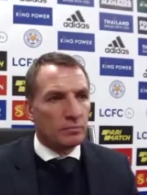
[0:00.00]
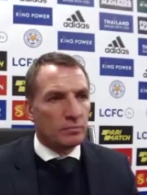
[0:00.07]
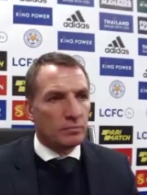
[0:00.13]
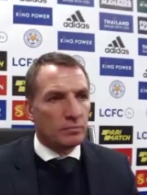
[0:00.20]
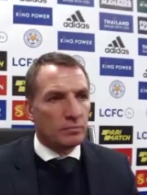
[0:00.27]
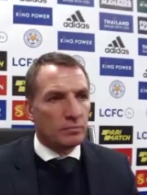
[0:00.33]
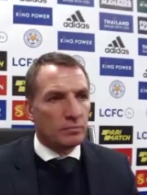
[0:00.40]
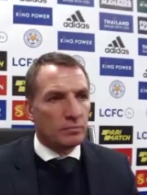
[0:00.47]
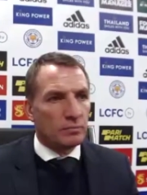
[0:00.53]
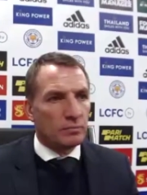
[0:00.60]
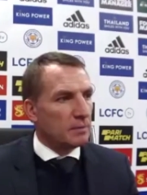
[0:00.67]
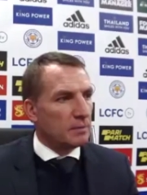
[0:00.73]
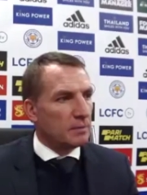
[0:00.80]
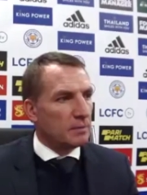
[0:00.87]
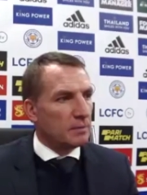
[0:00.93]
keep our
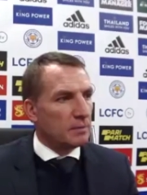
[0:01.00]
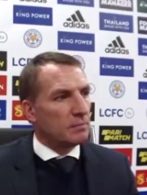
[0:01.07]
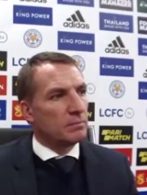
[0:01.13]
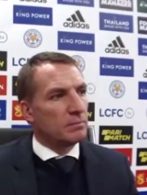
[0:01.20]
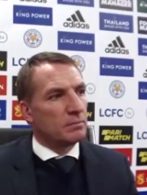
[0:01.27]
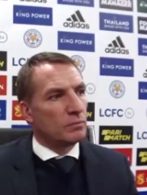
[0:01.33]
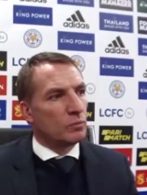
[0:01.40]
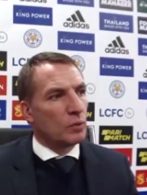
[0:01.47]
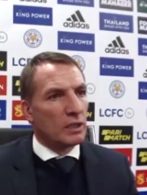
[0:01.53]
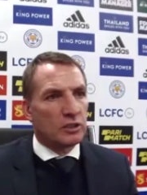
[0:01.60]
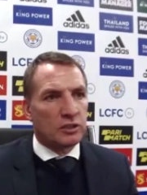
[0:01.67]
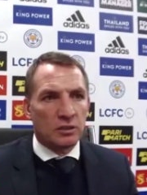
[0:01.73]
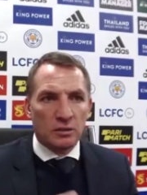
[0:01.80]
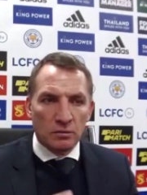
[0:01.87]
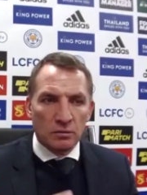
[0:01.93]
humility
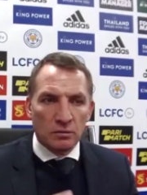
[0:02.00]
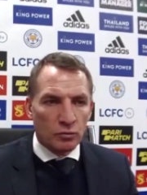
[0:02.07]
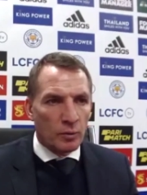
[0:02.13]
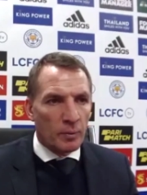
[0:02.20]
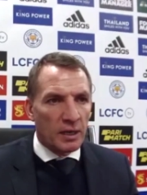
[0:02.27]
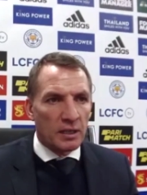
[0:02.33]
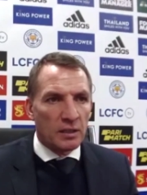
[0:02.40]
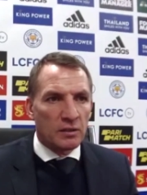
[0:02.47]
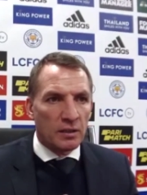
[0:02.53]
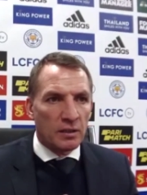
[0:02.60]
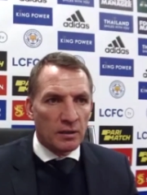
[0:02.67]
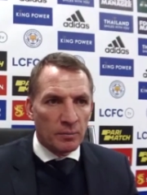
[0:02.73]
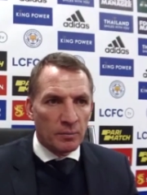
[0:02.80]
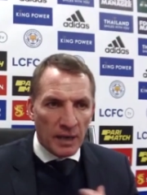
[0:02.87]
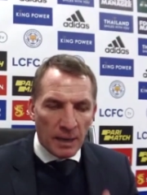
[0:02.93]
whilst remaining
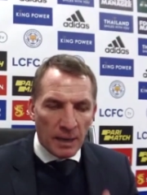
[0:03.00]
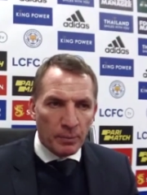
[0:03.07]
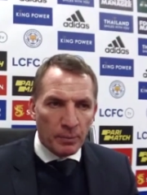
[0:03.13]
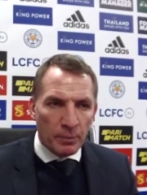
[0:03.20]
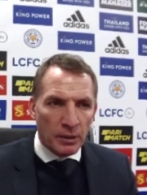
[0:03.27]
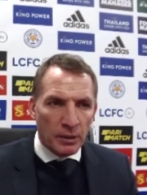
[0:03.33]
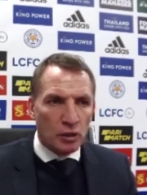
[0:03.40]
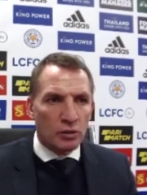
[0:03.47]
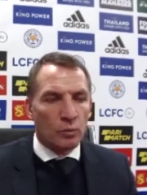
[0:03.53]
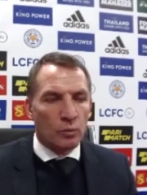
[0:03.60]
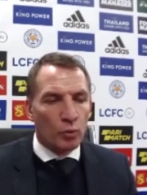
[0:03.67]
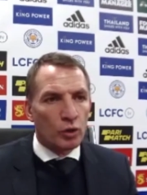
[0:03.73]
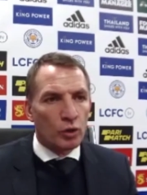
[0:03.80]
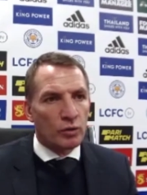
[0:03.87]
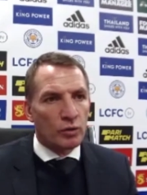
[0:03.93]
to be ambitious and
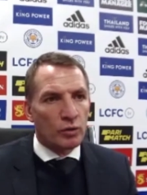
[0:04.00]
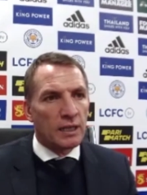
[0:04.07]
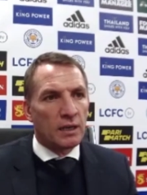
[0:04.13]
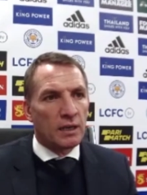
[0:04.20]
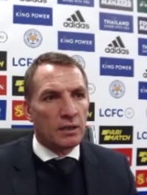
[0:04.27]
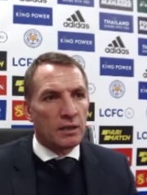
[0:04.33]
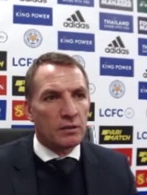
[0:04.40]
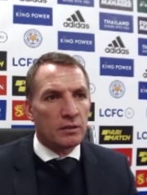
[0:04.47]
work really hard.